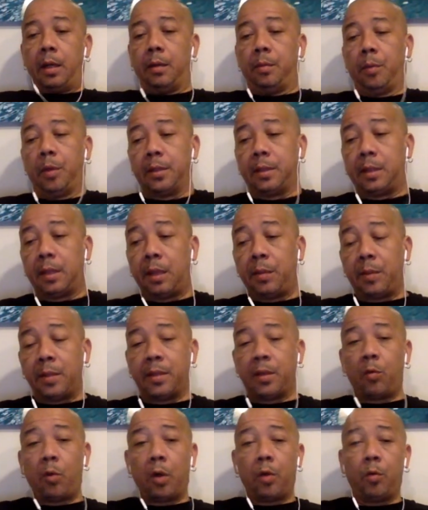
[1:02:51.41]
But him is the
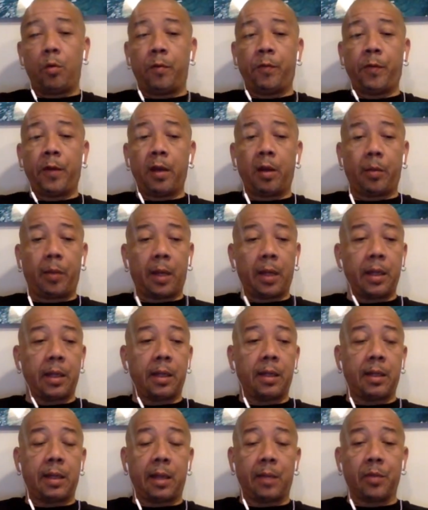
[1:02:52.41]
one who fire up all of the
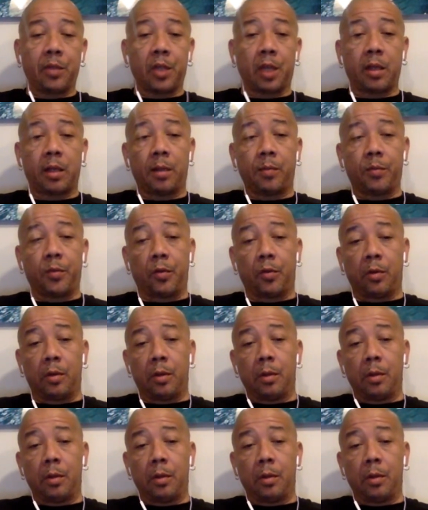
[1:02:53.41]
damn shot them too.